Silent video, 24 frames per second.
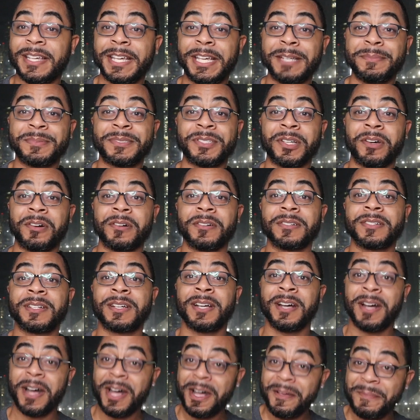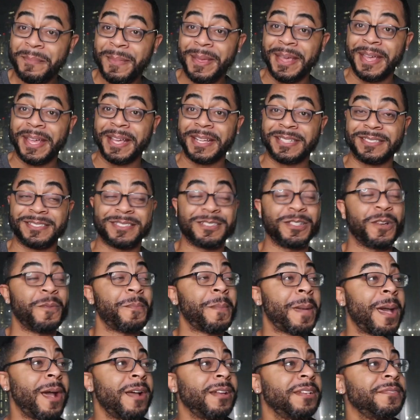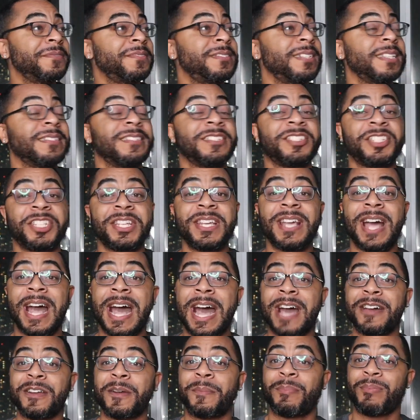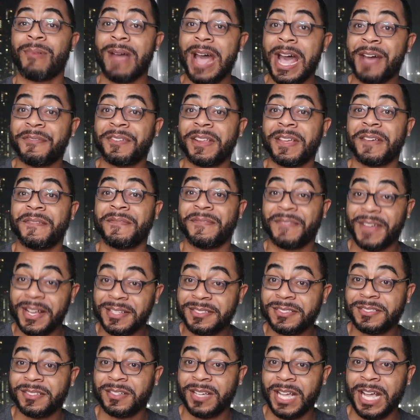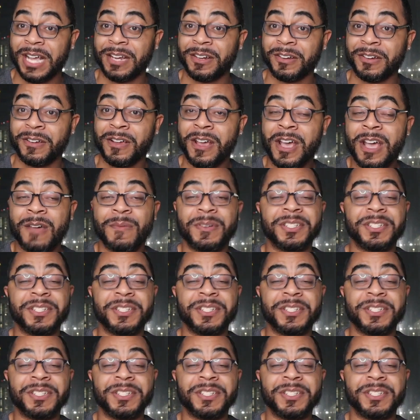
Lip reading: keeps on coming. So Meredith said that she hired a private investigator